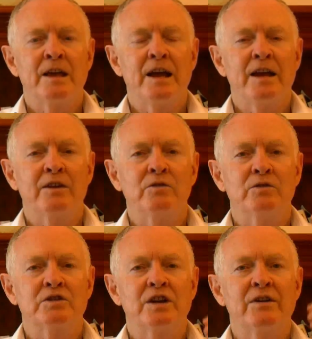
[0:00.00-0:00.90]
and
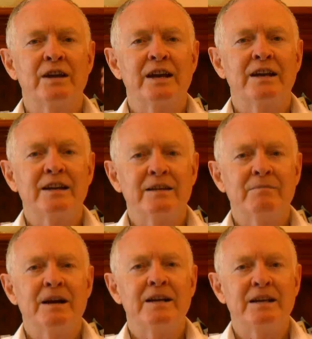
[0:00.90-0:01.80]
also
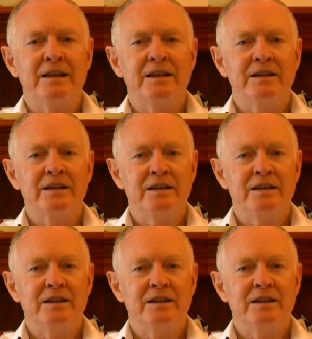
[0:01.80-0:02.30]
handling money